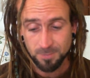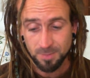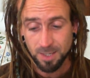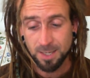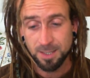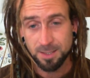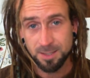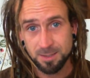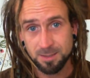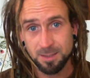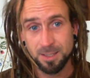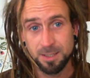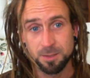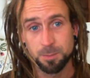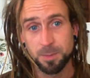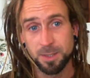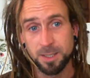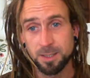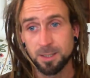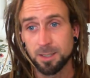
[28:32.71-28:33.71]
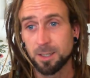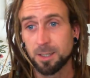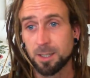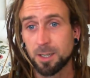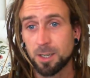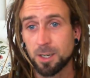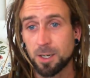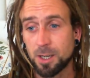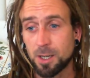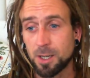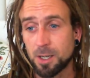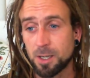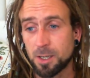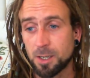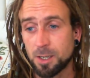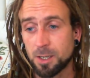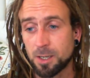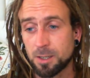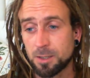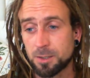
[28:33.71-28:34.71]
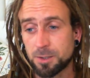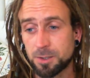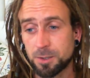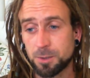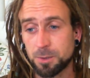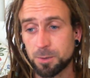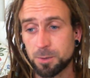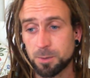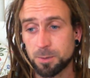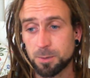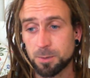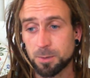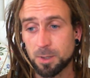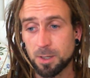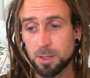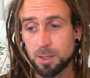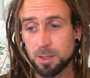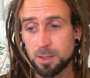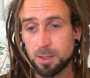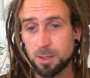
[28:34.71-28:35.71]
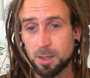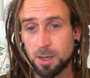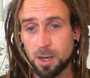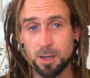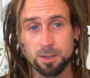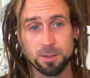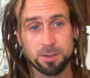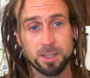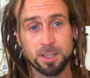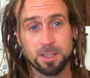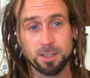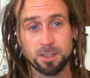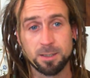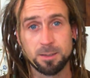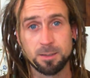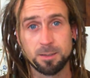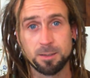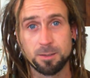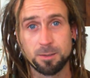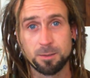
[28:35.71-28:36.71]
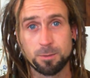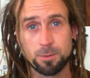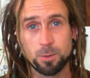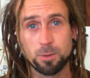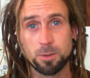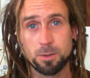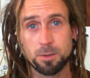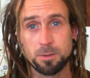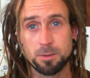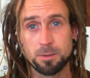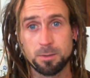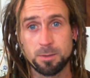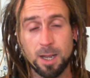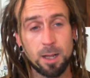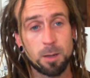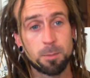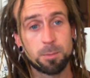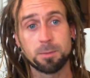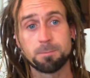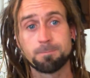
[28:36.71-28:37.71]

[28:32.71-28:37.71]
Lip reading: And this leads me to asking for help,